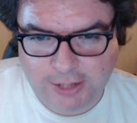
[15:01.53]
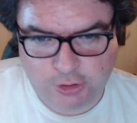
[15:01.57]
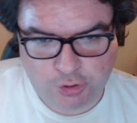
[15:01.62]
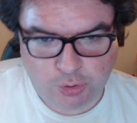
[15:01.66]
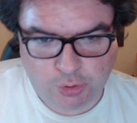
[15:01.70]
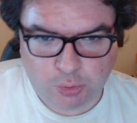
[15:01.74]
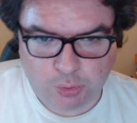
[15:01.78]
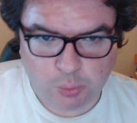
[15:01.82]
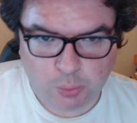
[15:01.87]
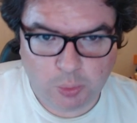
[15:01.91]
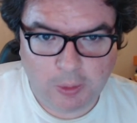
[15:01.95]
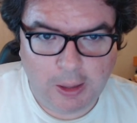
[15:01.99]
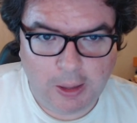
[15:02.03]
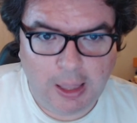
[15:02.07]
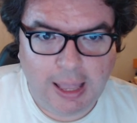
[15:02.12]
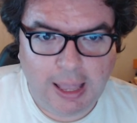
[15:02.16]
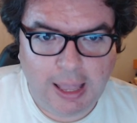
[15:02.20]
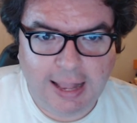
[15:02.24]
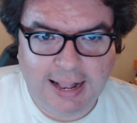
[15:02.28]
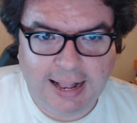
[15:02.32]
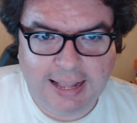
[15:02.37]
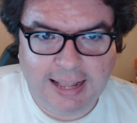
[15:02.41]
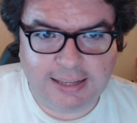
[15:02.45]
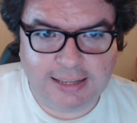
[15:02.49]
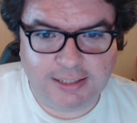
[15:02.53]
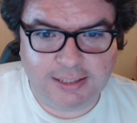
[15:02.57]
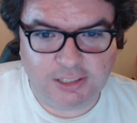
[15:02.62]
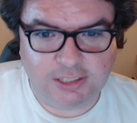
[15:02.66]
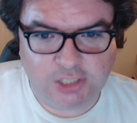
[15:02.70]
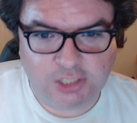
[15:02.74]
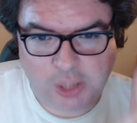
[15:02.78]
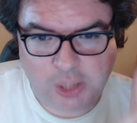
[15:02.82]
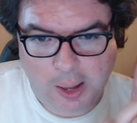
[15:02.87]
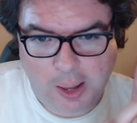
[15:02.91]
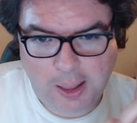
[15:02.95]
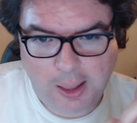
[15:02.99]
to
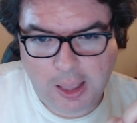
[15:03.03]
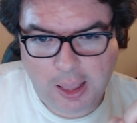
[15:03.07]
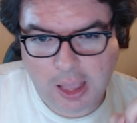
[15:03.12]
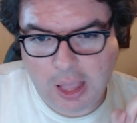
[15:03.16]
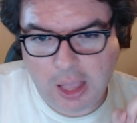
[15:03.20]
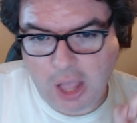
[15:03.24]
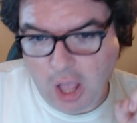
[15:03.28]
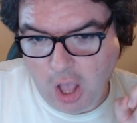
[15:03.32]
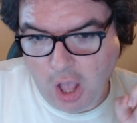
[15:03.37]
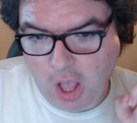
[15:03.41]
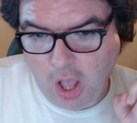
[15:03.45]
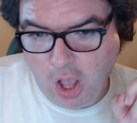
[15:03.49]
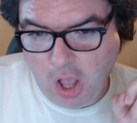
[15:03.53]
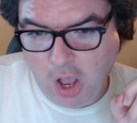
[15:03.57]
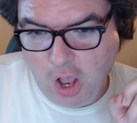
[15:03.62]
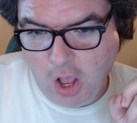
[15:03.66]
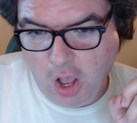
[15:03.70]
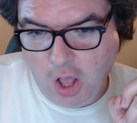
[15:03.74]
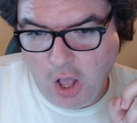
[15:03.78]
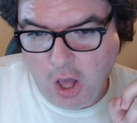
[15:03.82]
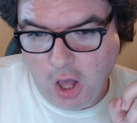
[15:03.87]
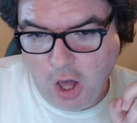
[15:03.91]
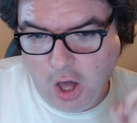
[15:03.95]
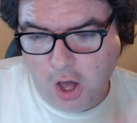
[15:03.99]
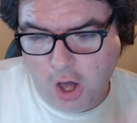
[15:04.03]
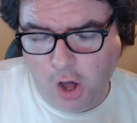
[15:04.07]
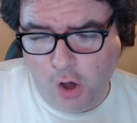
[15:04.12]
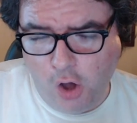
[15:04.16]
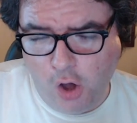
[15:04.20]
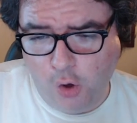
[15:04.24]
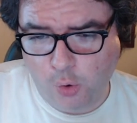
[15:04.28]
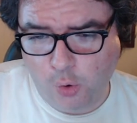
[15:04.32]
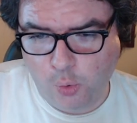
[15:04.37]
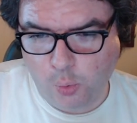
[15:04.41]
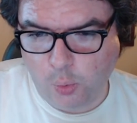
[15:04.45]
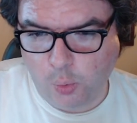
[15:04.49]
is,
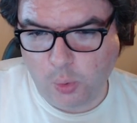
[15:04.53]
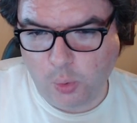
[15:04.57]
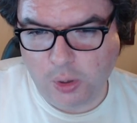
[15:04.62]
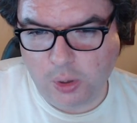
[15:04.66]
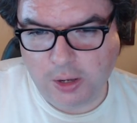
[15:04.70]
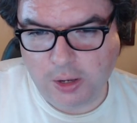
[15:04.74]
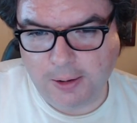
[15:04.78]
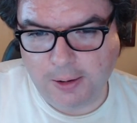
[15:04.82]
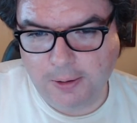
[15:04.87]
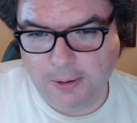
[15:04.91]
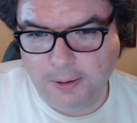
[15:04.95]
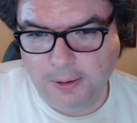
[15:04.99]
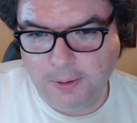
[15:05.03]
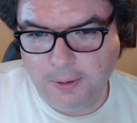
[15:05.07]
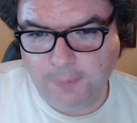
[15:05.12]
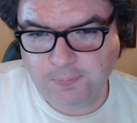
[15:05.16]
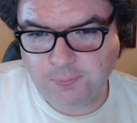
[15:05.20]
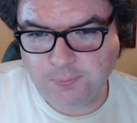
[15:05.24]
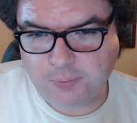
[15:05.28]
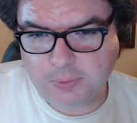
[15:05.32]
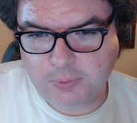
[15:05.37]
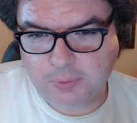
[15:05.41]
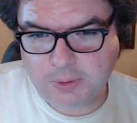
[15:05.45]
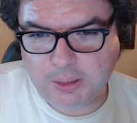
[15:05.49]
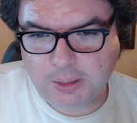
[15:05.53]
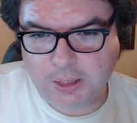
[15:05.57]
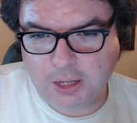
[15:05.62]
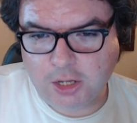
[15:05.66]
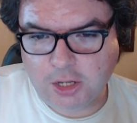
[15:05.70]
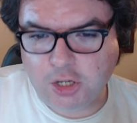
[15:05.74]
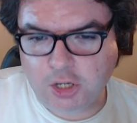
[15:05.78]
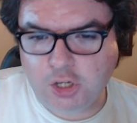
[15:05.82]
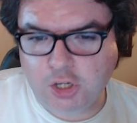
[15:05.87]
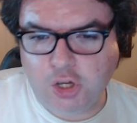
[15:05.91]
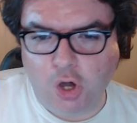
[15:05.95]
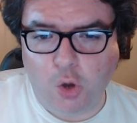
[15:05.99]
oh,
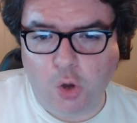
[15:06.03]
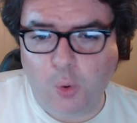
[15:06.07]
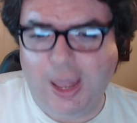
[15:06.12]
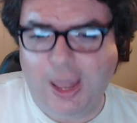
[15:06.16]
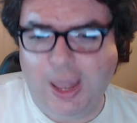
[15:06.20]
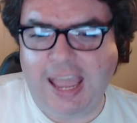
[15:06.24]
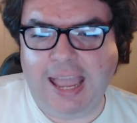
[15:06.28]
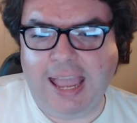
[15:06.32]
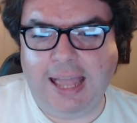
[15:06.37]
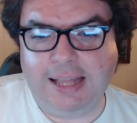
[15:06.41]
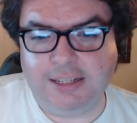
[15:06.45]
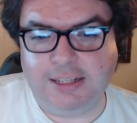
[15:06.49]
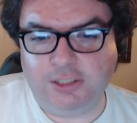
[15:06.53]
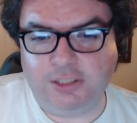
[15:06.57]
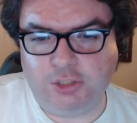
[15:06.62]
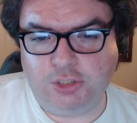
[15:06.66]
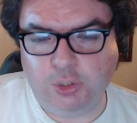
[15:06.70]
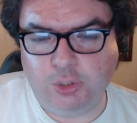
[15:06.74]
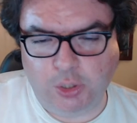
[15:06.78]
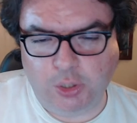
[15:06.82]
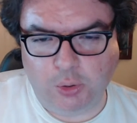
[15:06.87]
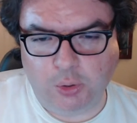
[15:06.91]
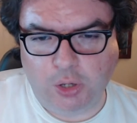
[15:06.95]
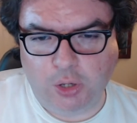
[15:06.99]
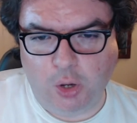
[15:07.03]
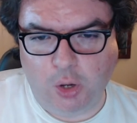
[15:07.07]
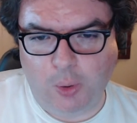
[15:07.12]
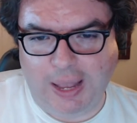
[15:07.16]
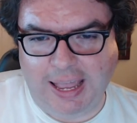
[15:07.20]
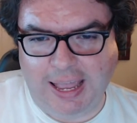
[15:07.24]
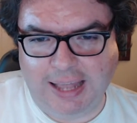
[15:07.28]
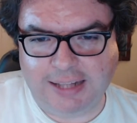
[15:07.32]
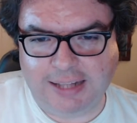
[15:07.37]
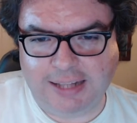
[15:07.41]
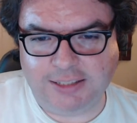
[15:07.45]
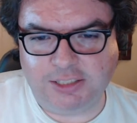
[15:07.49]
Gohan Studio
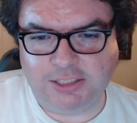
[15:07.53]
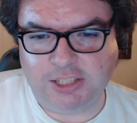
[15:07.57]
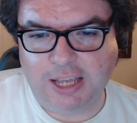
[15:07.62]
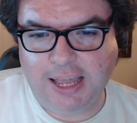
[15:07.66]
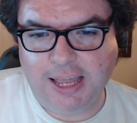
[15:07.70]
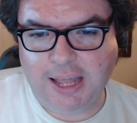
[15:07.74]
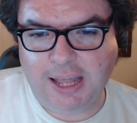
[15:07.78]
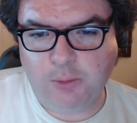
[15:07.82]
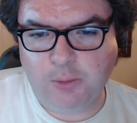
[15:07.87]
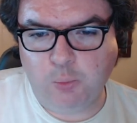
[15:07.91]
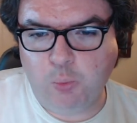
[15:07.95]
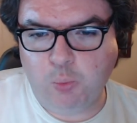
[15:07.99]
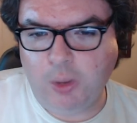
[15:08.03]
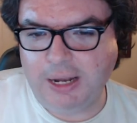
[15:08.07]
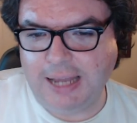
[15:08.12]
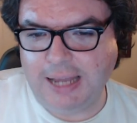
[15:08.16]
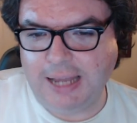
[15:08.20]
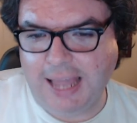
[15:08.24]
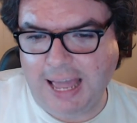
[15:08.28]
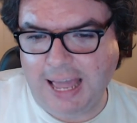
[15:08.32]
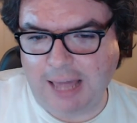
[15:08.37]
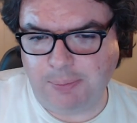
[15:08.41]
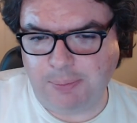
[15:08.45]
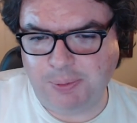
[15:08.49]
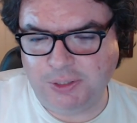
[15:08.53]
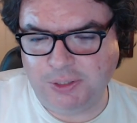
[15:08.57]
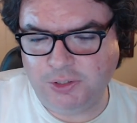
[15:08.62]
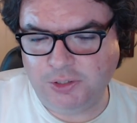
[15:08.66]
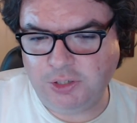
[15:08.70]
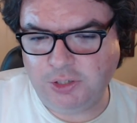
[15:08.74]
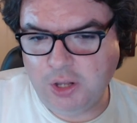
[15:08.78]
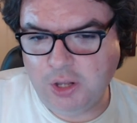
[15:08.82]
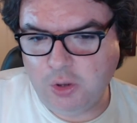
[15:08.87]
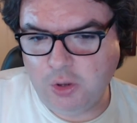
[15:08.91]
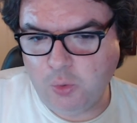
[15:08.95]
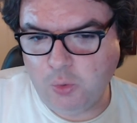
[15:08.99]
GoHands and what happened
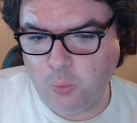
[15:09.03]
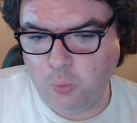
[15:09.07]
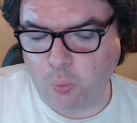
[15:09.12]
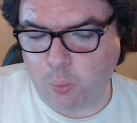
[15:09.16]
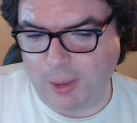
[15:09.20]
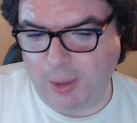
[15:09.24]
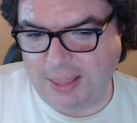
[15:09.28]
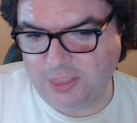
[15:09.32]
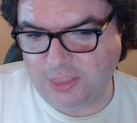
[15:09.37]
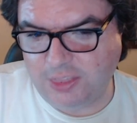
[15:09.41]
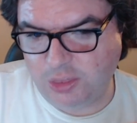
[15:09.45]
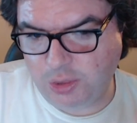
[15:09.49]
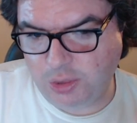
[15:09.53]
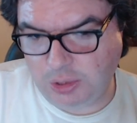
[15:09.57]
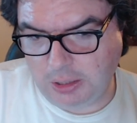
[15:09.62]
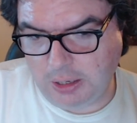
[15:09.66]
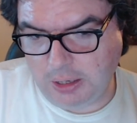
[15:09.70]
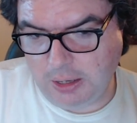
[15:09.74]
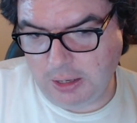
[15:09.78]
with